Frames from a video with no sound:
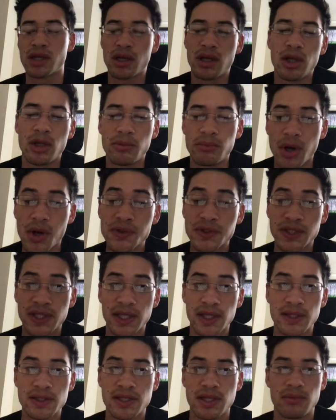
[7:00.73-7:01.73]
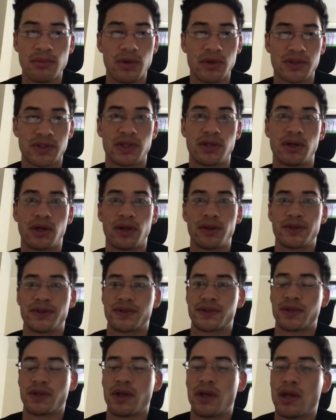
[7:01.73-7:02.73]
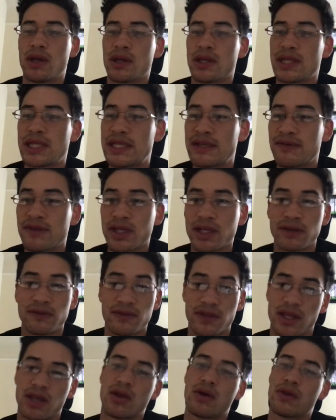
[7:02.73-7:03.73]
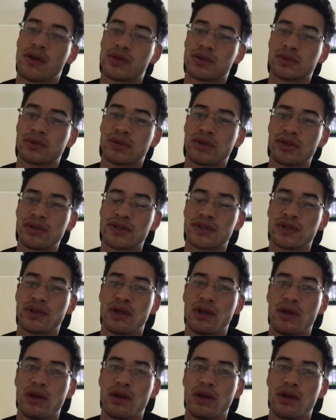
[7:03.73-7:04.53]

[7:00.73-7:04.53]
most kids and most adults, even if they know those rules,